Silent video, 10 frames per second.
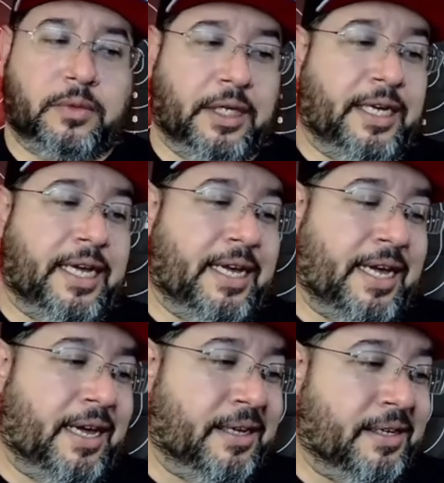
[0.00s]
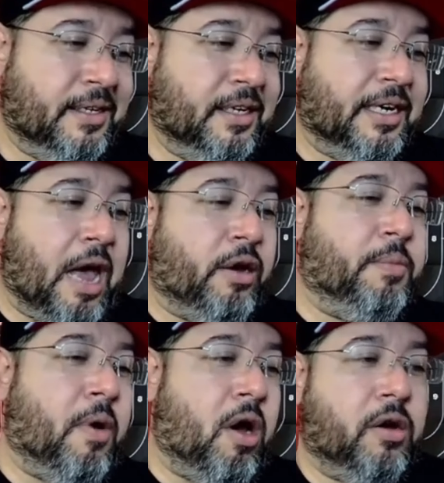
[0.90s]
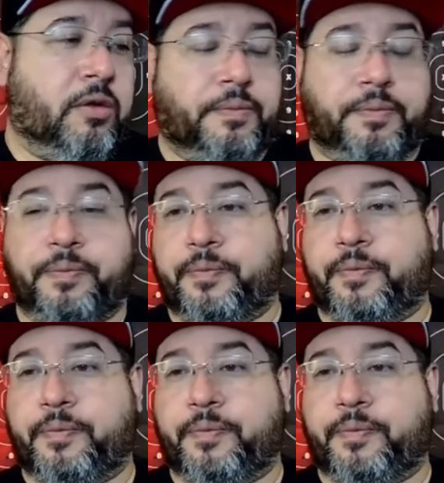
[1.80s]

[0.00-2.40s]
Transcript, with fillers: Yeah, yeah. Like yeah. you know how it is. County ball. You, you,